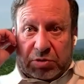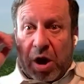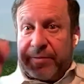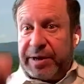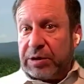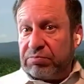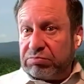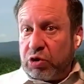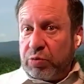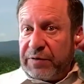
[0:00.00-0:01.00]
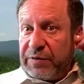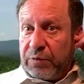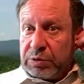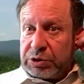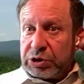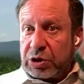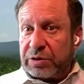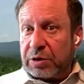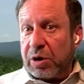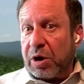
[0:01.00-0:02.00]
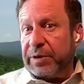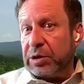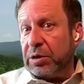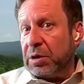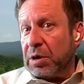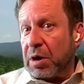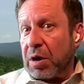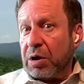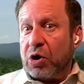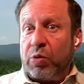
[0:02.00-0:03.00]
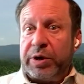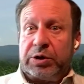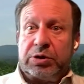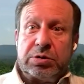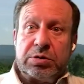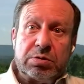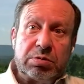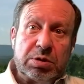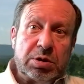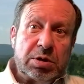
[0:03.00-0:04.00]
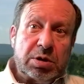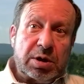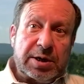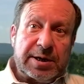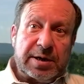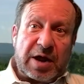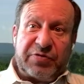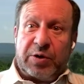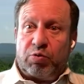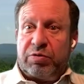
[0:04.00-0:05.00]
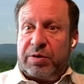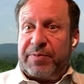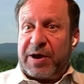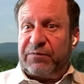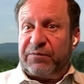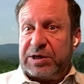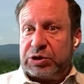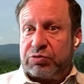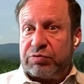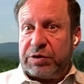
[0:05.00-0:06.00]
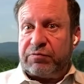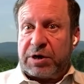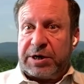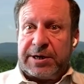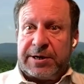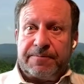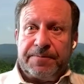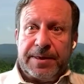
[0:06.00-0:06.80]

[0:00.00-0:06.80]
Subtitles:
climate, human influences on the climate are going to, I think we're in about phase 3 right now.